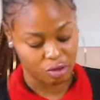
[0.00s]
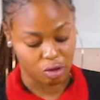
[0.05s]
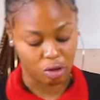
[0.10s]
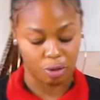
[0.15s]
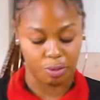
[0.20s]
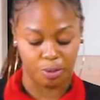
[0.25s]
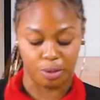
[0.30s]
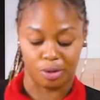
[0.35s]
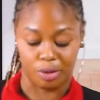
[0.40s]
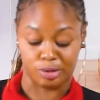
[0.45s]

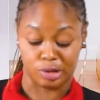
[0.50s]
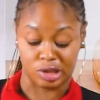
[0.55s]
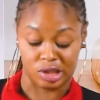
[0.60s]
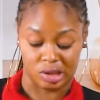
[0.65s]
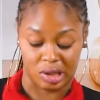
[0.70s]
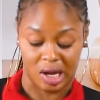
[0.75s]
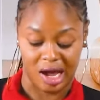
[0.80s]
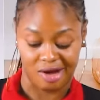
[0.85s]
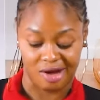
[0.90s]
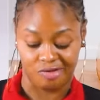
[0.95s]
up
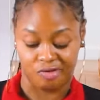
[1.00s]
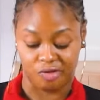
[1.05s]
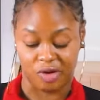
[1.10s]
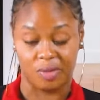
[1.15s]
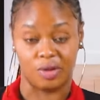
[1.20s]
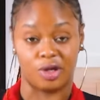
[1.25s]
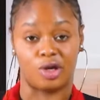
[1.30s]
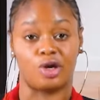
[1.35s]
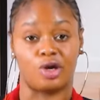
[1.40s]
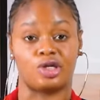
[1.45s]
until halfway,
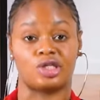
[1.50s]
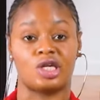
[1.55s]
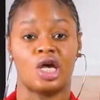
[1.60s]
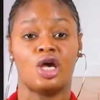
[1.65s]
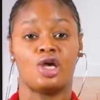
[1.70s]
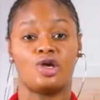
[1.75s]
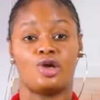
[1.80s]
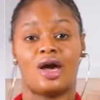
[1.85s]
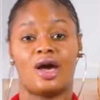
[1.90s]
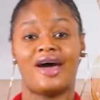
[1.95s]
because
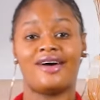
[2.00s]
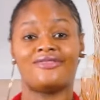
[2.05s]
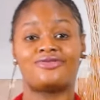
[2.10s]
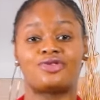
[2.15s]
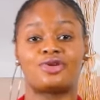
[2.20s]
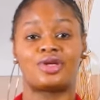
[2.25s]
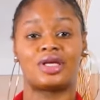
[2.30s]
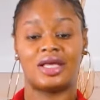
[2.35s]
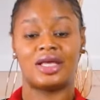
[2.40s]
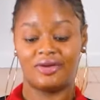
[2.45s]
you have to
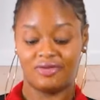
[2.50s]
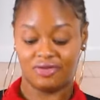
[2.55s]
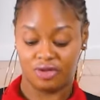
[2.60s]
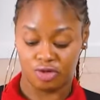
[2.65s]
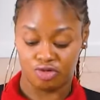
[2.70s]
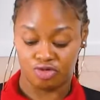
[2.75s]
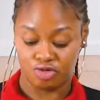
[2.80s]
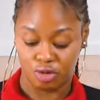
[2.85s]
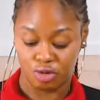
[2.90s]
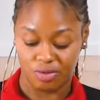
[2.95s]
give the
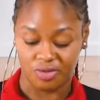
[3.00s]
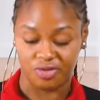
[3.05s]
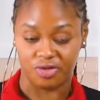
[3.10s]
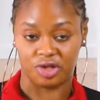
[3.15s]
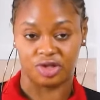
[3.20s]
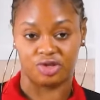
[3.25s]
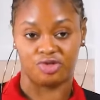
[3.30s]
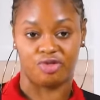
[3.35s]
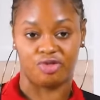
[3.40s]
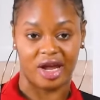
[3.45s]
room for
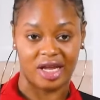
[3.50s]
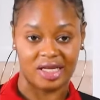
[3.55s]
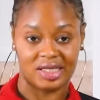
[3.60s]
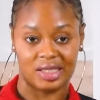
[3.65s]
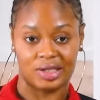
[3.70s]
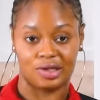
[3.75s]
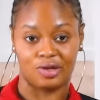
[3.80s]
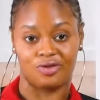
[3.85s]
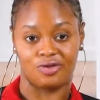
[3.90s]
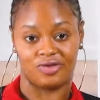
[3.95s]
the
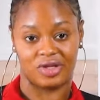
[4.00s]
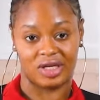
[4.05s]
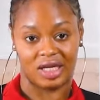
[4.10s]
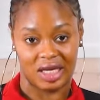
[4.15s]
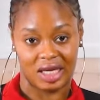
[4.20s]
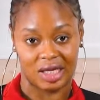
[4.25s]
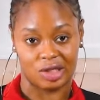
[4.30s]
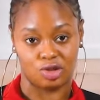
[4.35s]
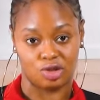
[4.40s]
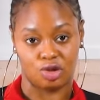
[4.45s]
rising of the
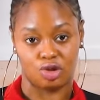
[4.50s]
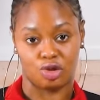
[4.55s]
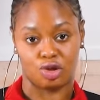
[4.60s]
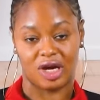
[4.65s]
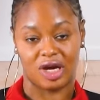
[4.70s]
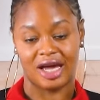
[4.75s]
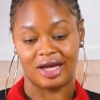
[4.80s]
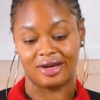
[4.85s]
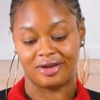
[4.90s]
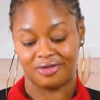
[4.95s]
cake, so you
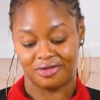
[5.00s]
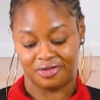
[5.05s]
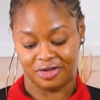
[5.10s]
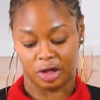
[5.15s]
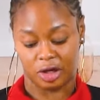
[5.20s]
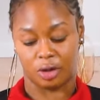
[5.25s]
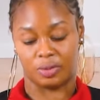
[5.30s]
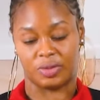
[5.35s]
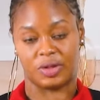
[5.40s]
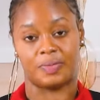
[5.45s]
can't
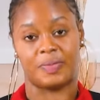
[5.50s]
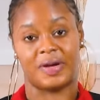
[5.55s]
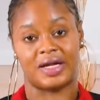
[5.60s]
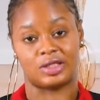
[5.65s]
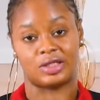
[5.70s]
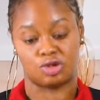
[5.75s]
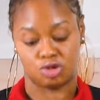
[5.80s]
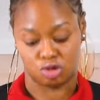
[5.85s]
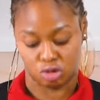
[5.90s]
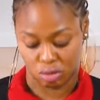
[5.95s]
fill up the
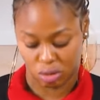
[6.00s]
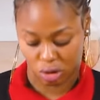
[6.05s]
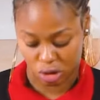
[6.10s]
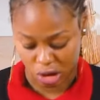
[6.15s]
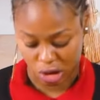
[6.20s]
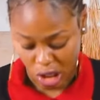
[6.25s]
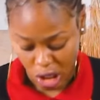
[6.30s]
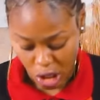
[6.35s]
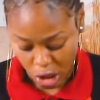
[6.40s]
pan so much.